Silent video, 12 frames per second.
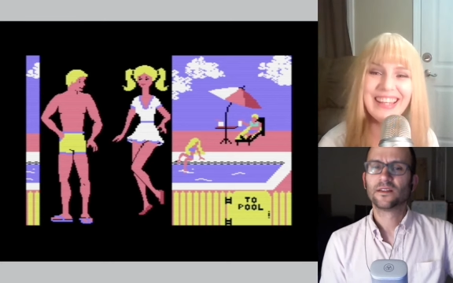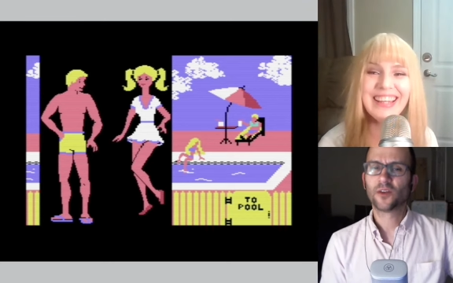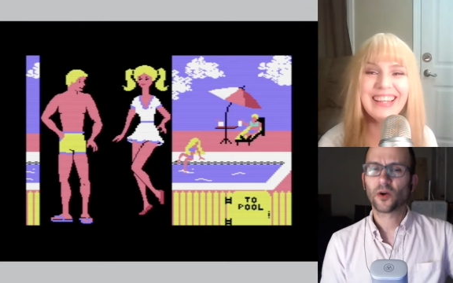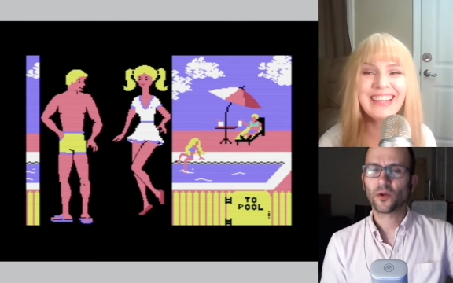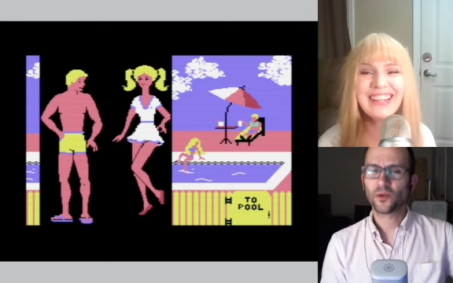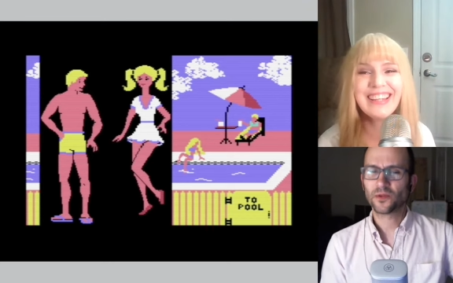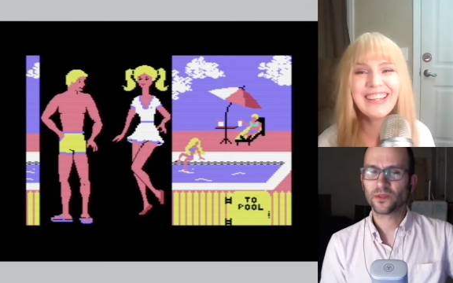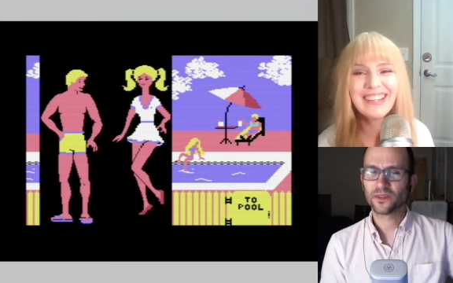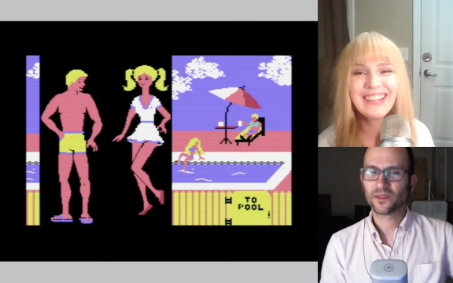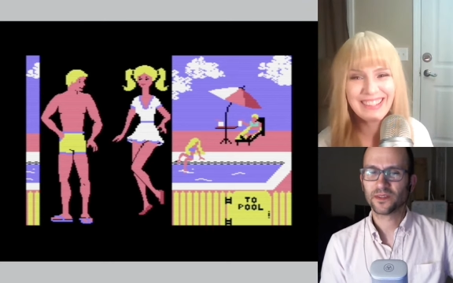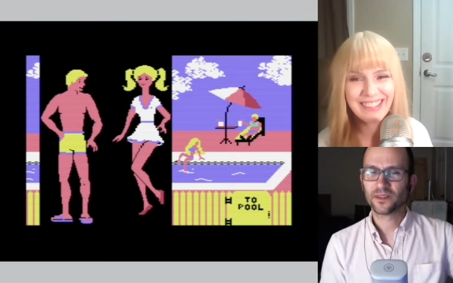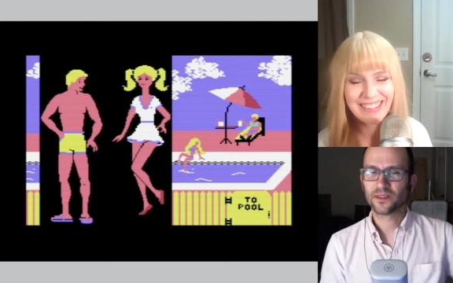Speaker 1: The
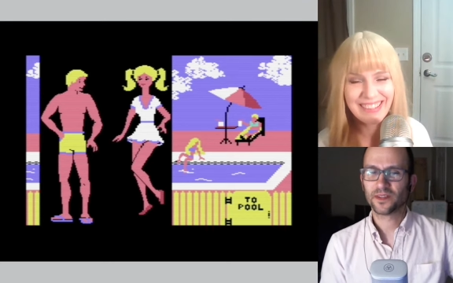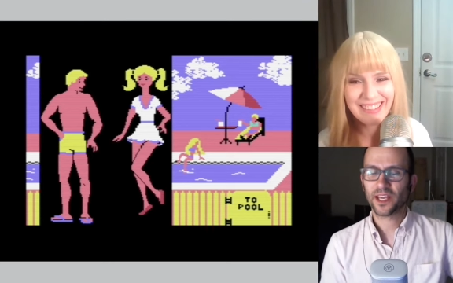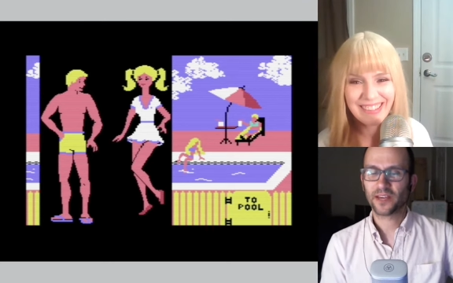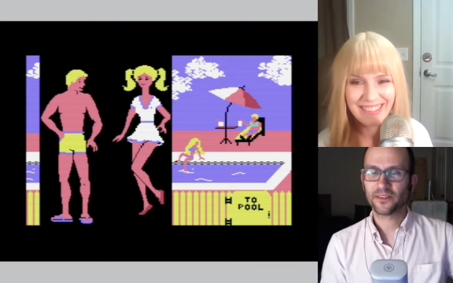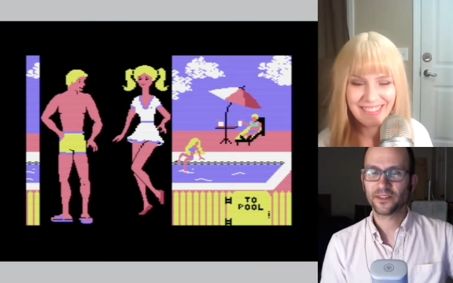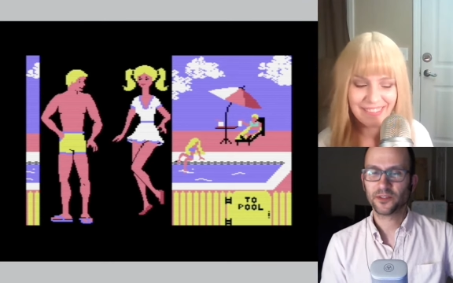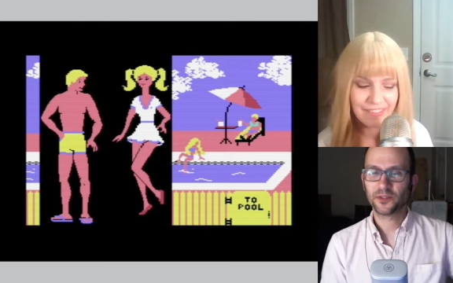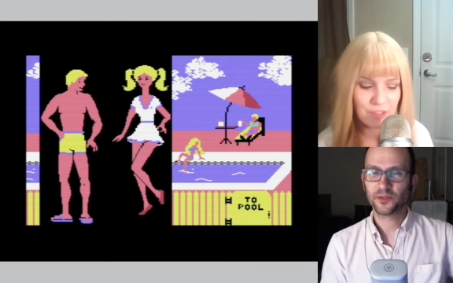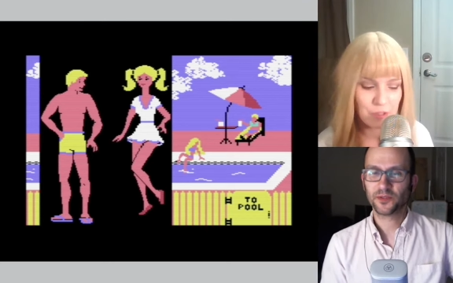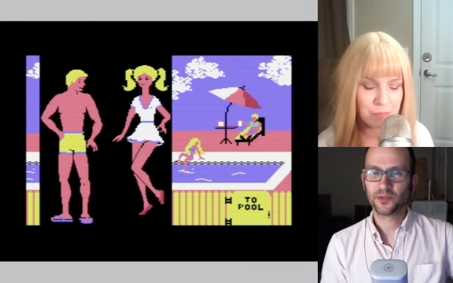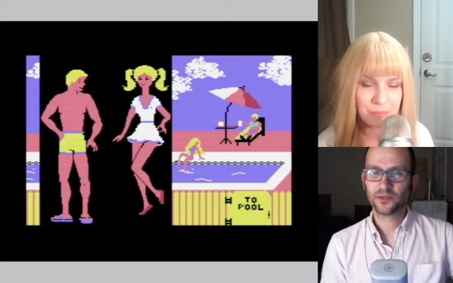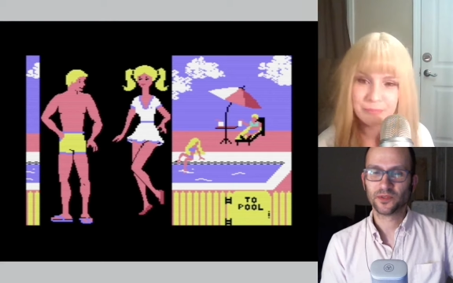whole having
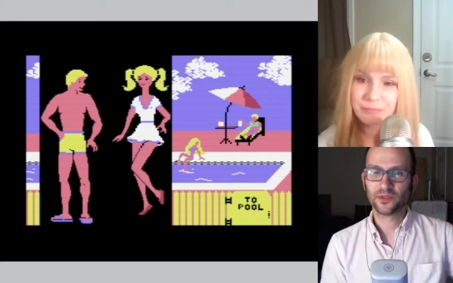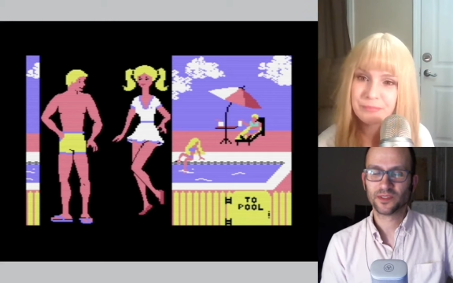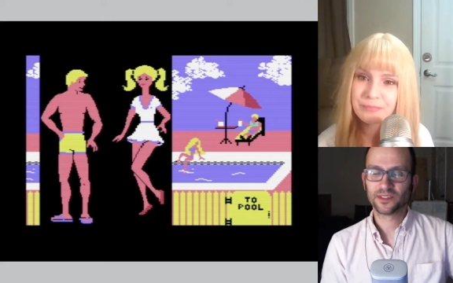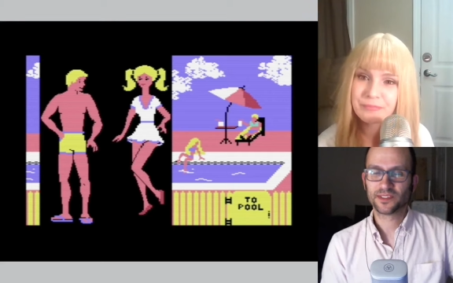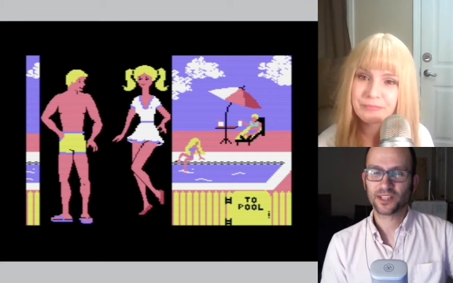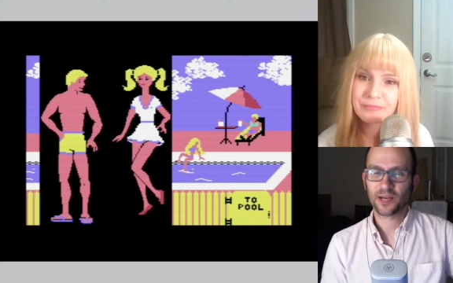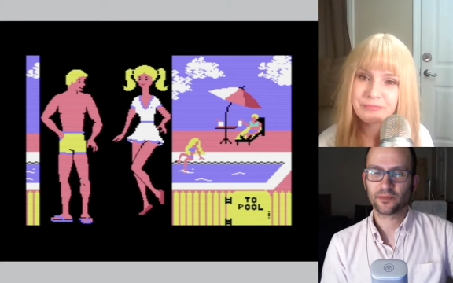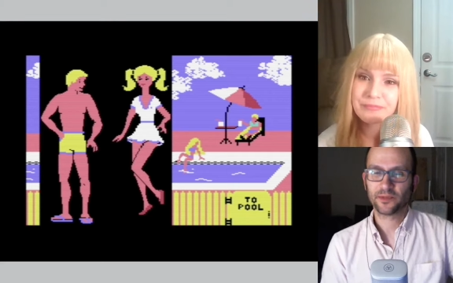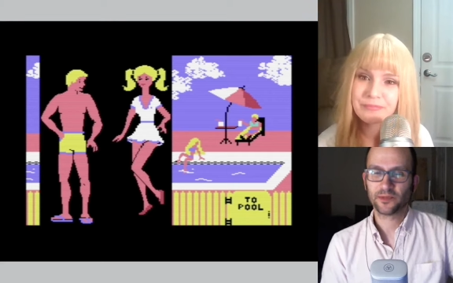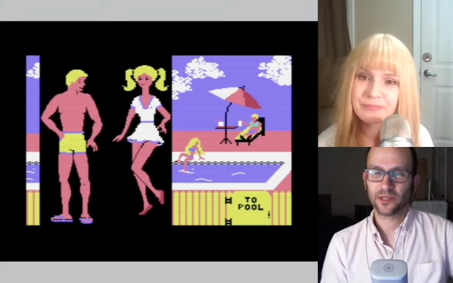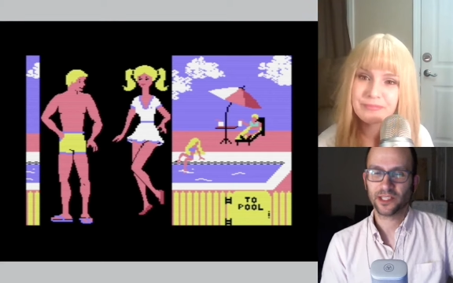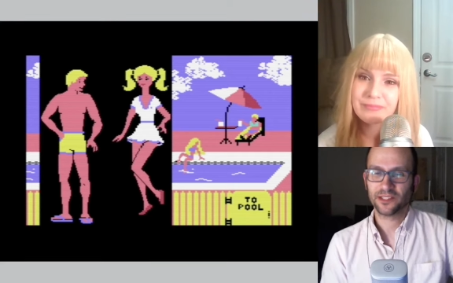to stop
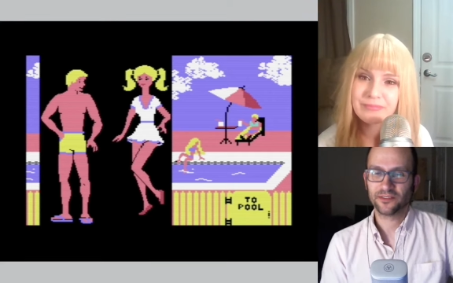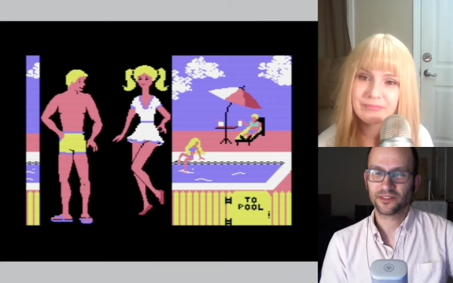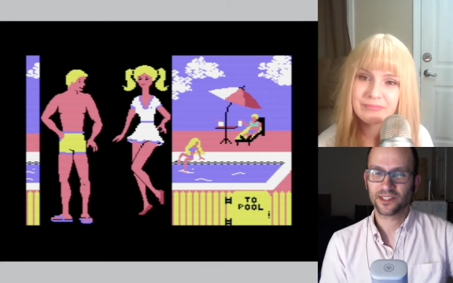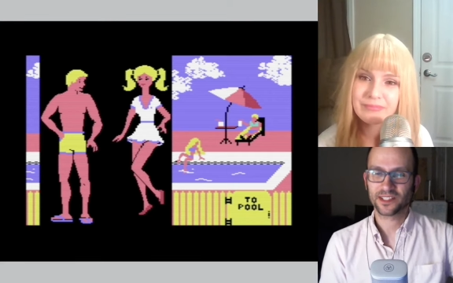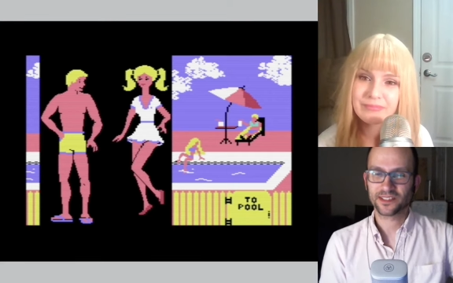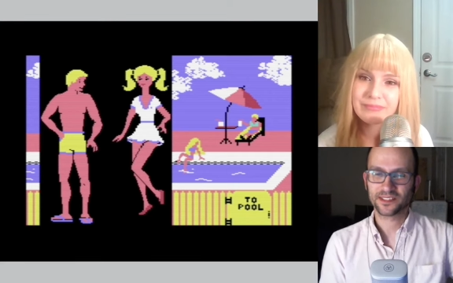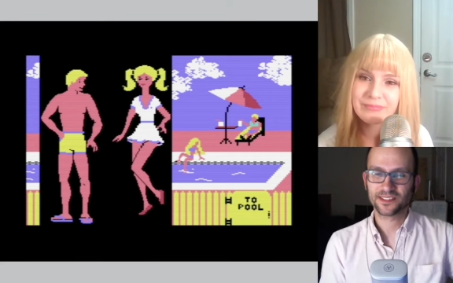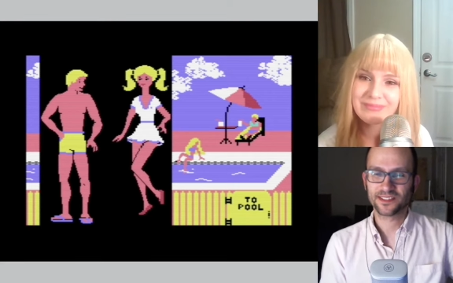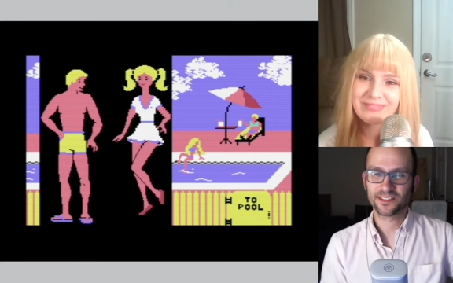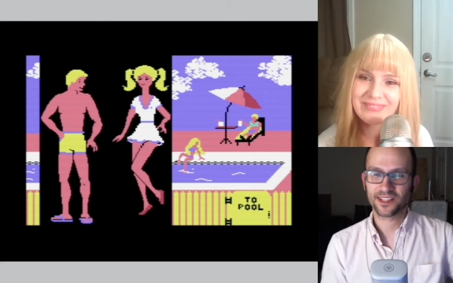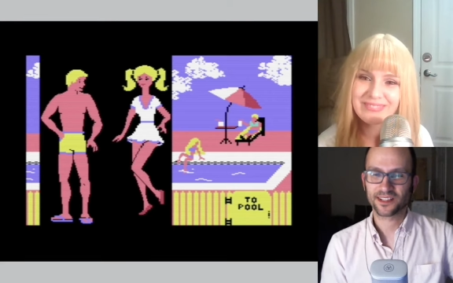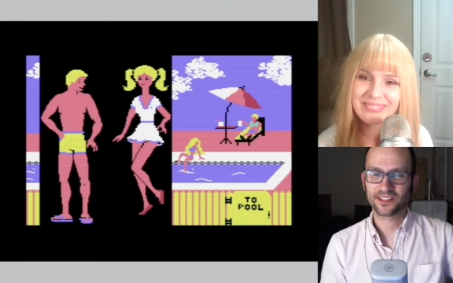and wait for like 60
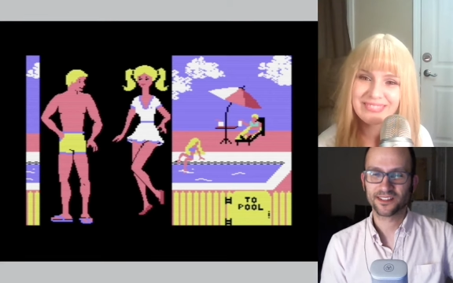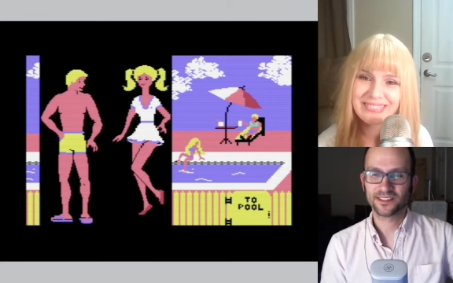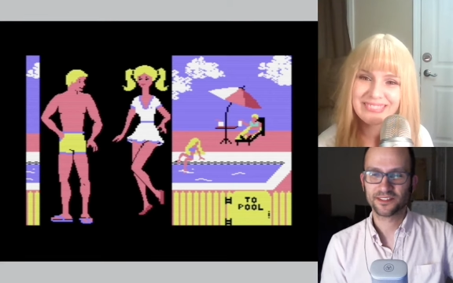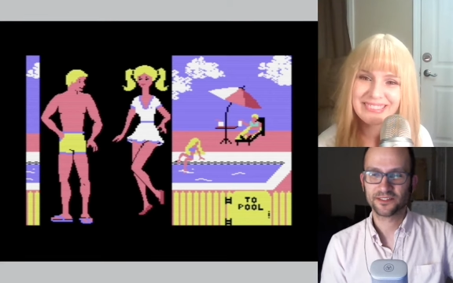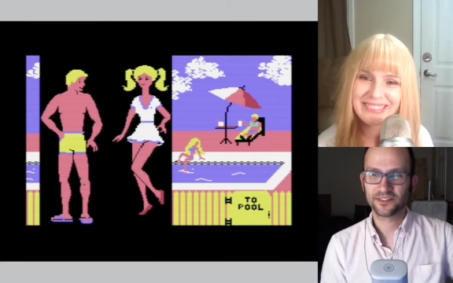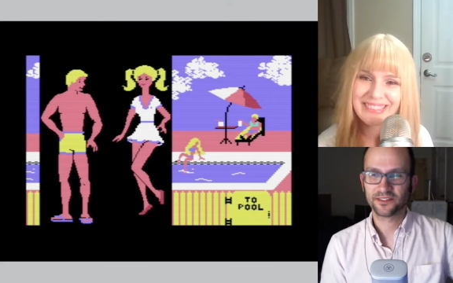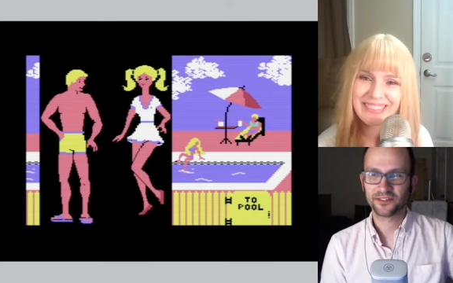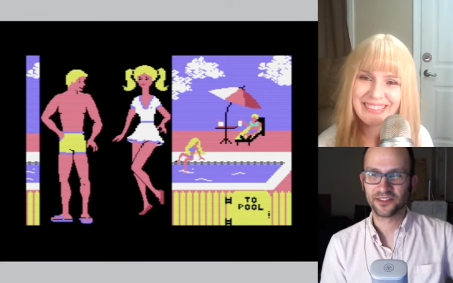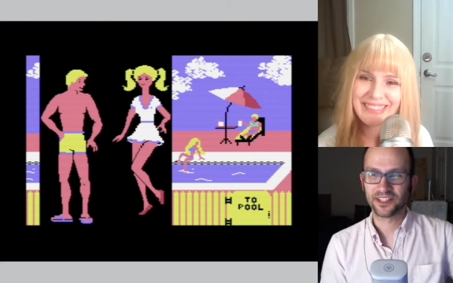seconds for the